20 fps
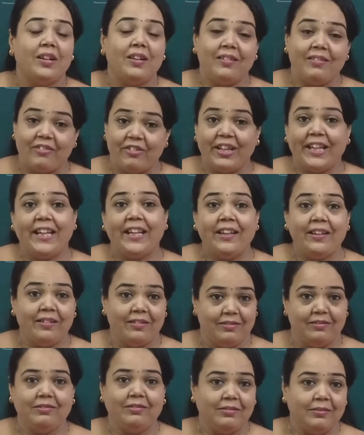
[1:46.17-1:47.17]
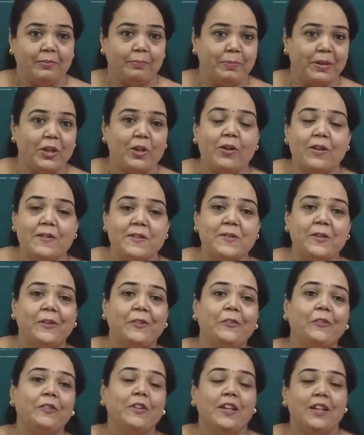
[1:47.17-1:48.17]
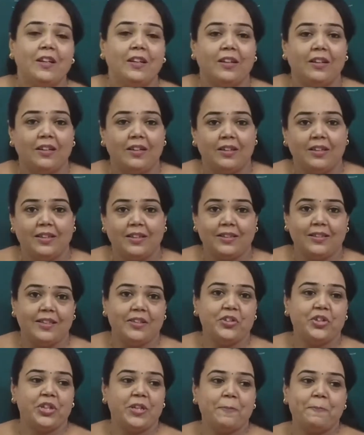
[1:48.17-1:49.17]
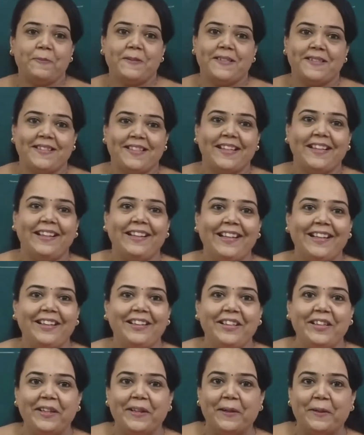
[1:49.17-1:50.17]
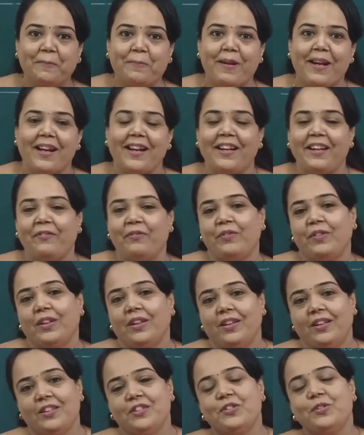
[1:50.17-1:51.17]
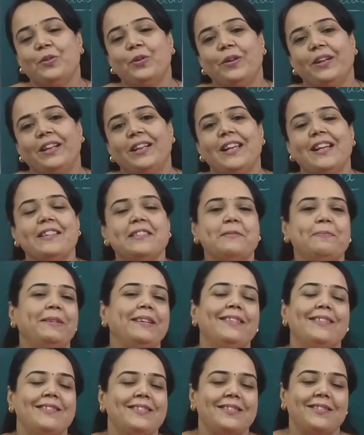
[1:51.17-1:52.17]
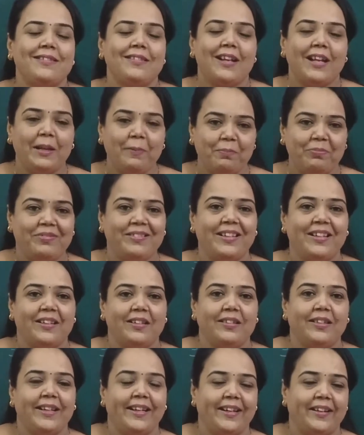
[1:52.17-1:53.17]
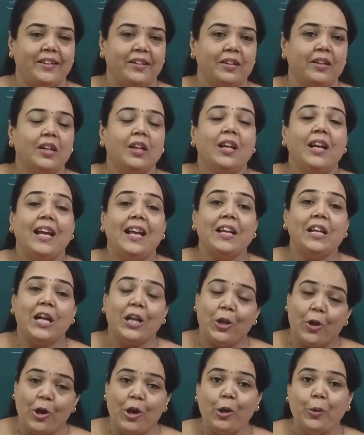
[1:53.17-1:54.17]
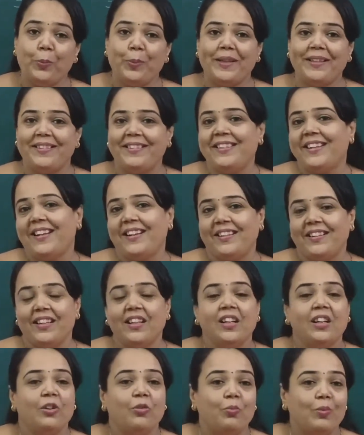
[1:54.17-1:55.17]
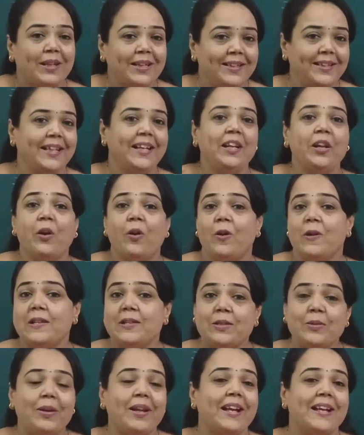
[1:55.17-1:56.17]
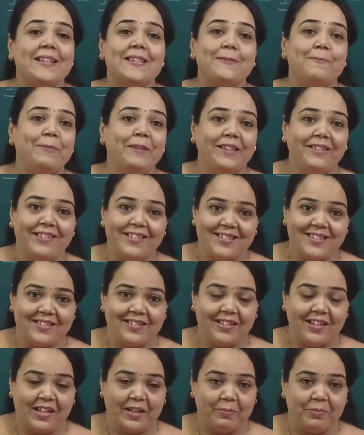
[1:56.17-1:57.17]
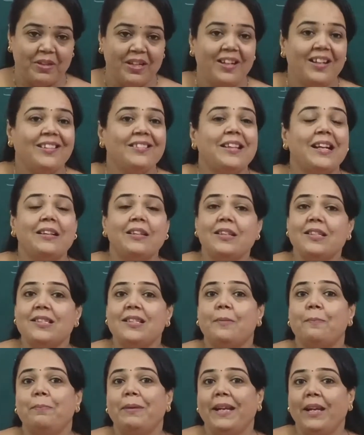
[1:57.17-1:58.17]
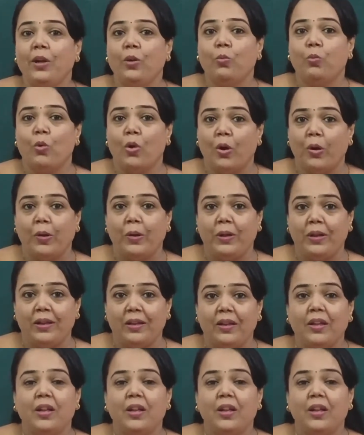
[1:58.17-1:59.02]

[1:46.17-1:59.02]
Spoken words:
Trade because of the ships sailing nearby. So it has been described there. And along with that, one thing also has been described. That is the big wall